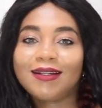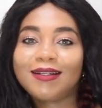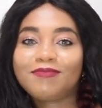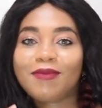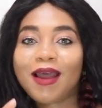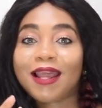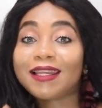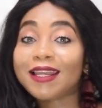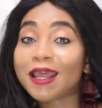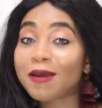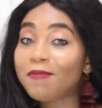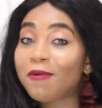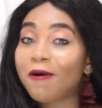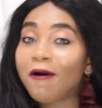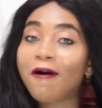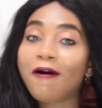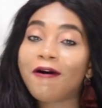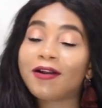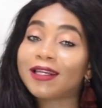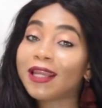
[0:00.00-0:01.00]
my
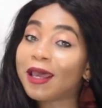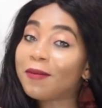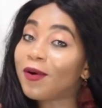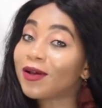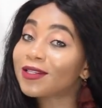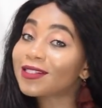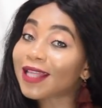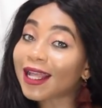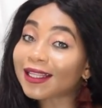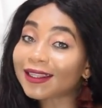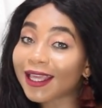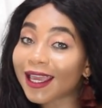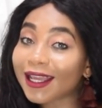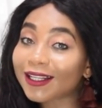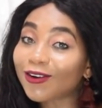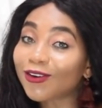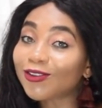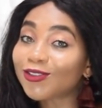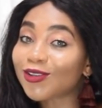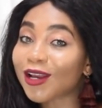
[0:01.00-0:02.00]
labor
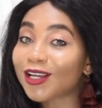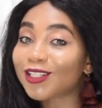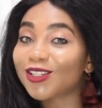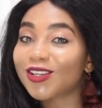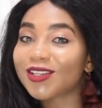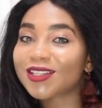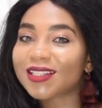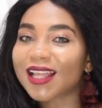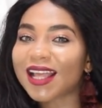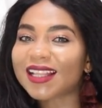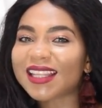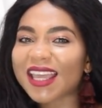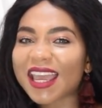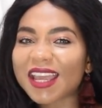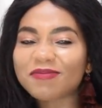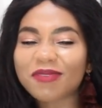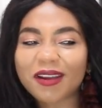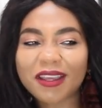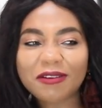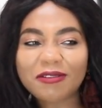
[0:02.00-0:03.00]
started, contraction
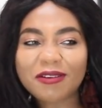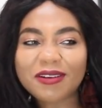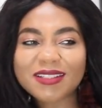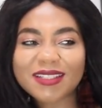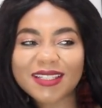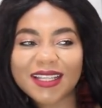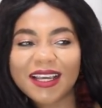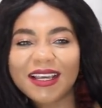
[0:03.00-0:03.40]
started, but it was